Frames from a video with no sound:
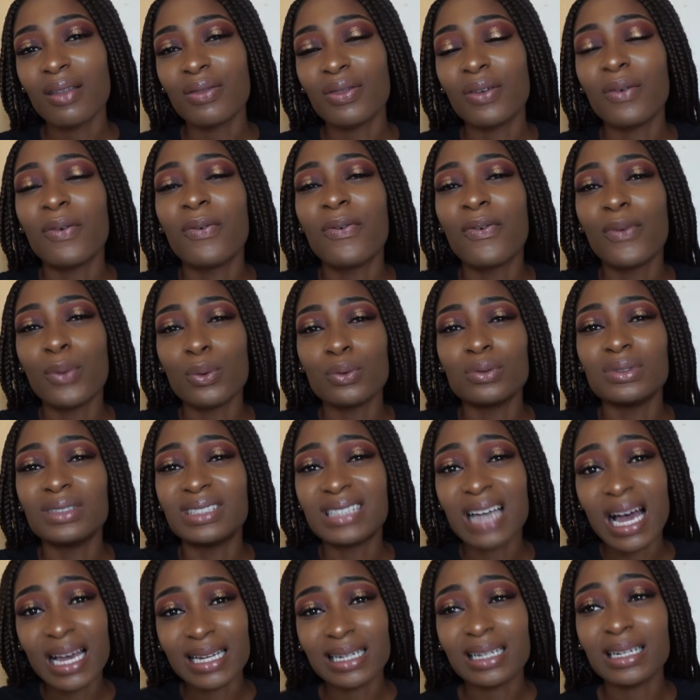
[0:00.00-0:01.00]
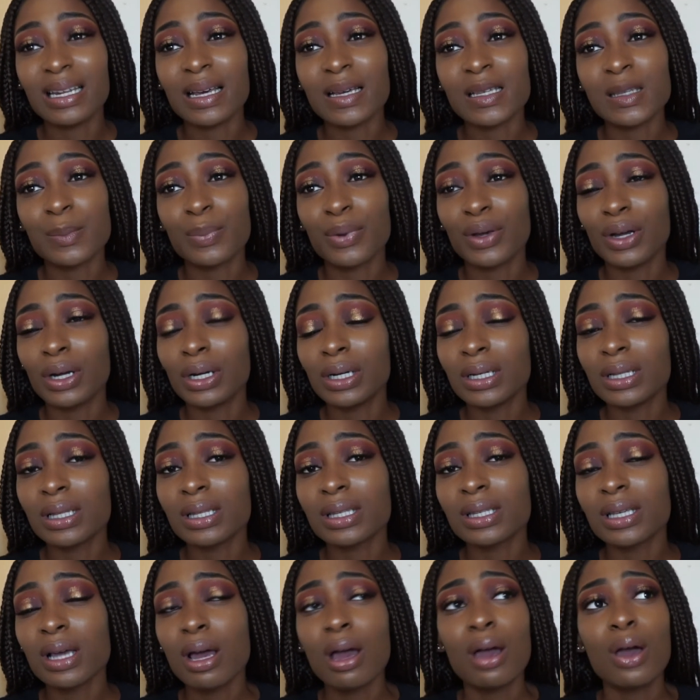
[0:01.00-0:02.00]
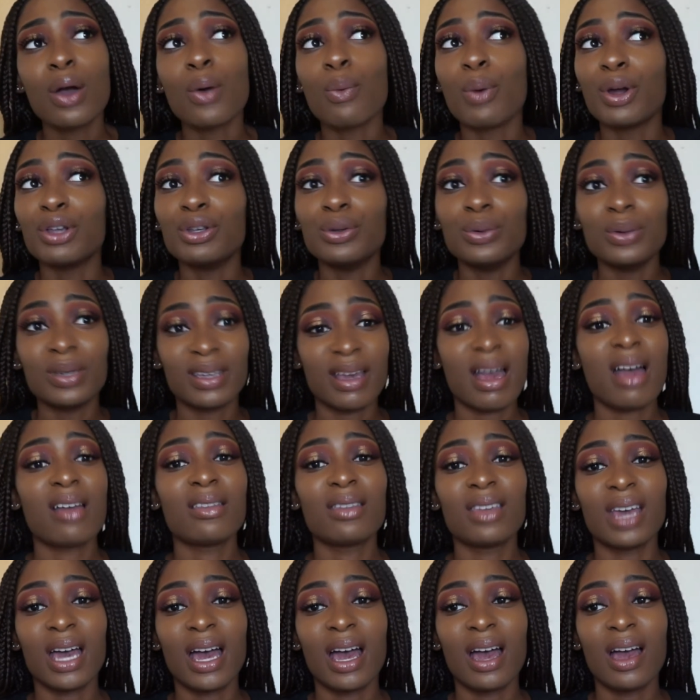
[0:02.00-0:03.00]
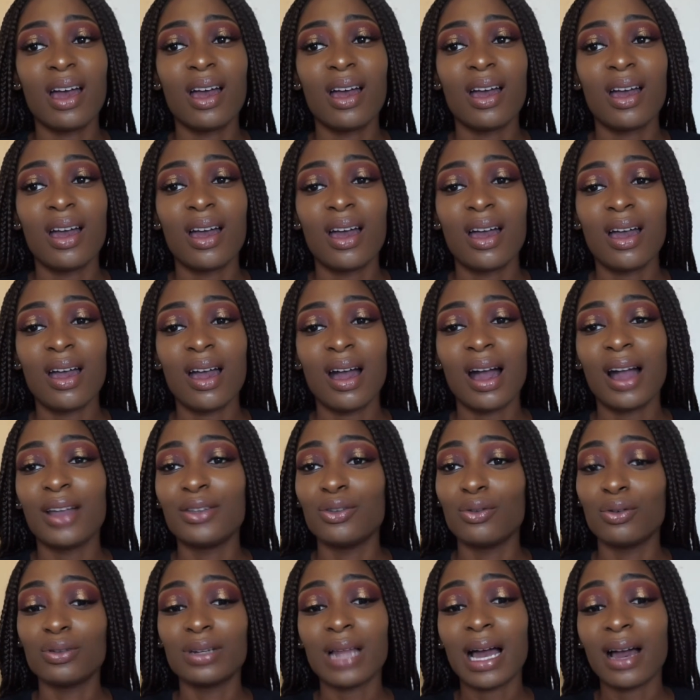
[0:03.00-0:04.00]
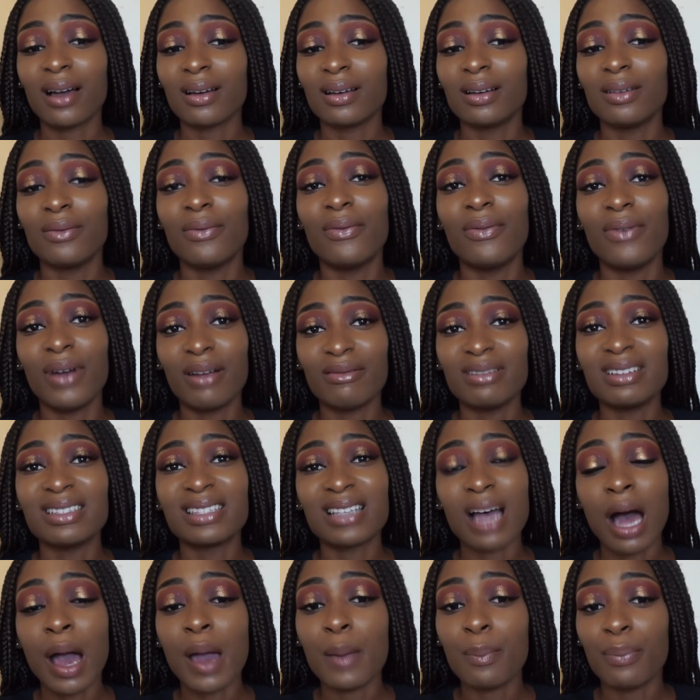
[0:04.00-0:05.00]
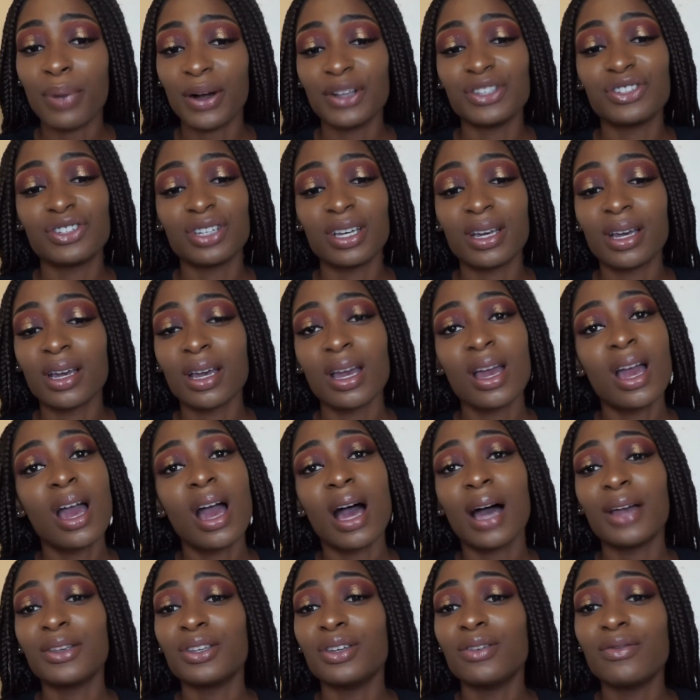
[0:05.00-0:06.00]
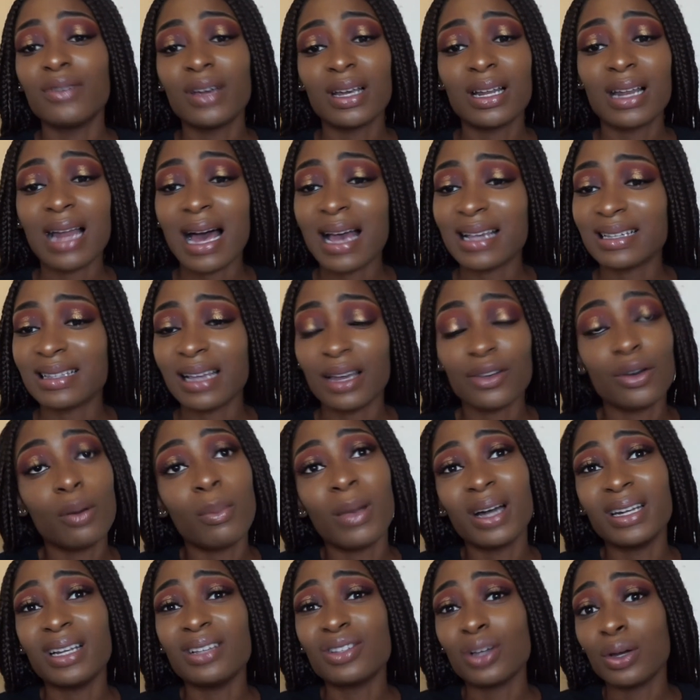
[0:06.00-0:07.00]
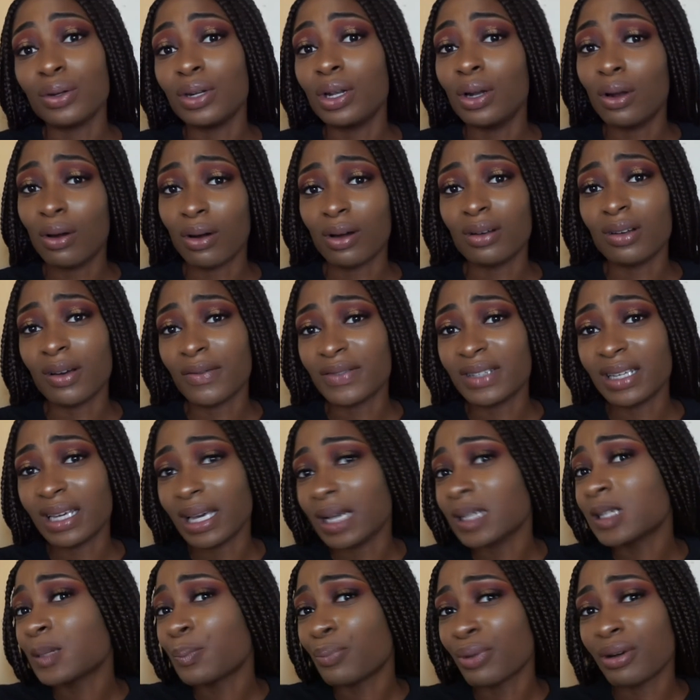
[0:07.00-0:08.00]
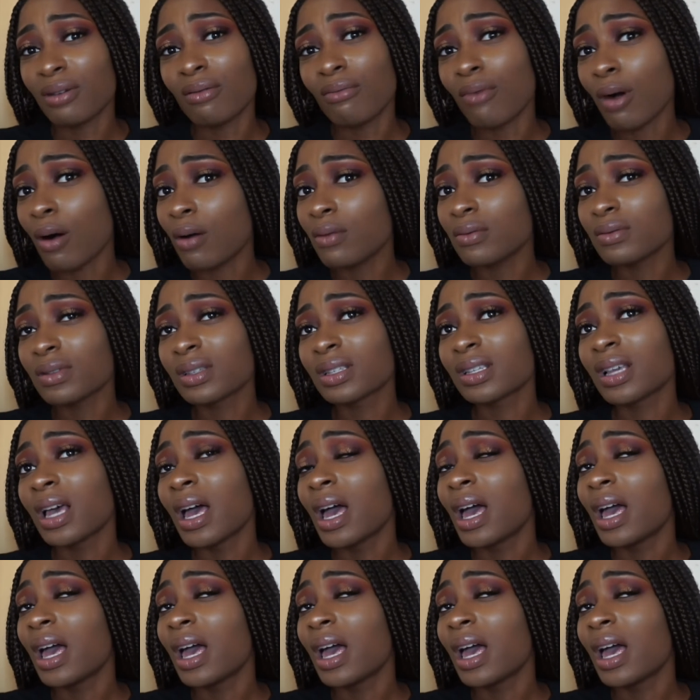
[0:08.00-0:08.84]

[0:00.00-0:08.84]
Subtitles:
the full dining experience when you get there and you're in like a very tight budget and you realize that your money's only long enough to get spring rolls.